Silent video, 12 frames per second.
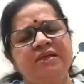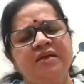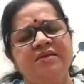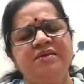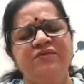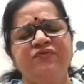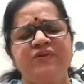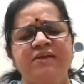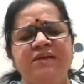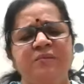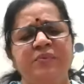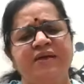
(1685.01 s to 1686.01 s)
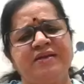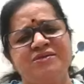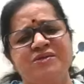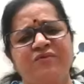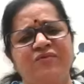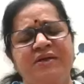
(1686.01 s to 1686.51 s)
either Fertile
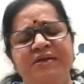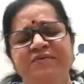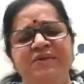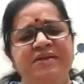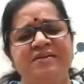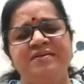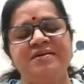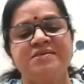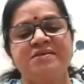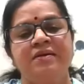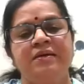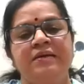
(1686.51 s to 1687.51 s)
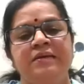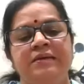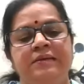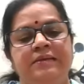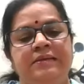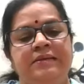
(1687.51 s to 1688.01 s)
Brains or whatever it is.
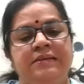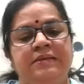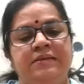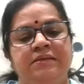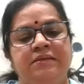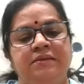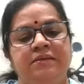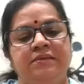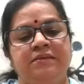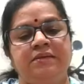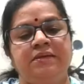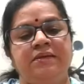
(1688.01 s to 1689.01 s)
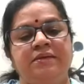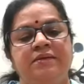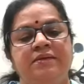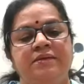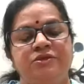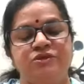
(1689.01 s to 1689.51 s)
Yeah, they
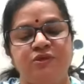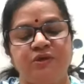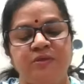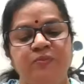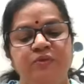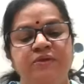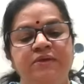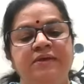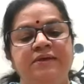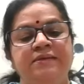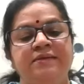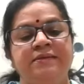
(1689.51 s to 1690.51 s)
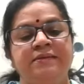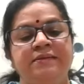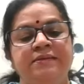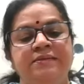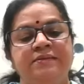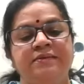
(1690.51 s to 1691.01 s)
are enjoyable
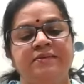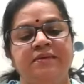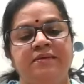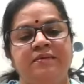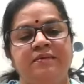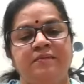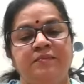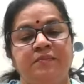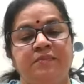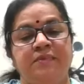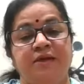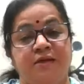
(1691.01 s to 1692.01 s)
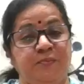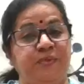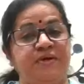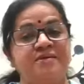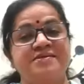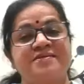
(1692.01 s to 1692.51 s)
and like a
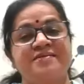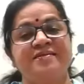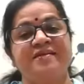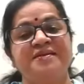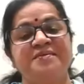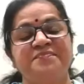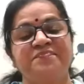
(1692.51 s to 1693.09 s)
pastime.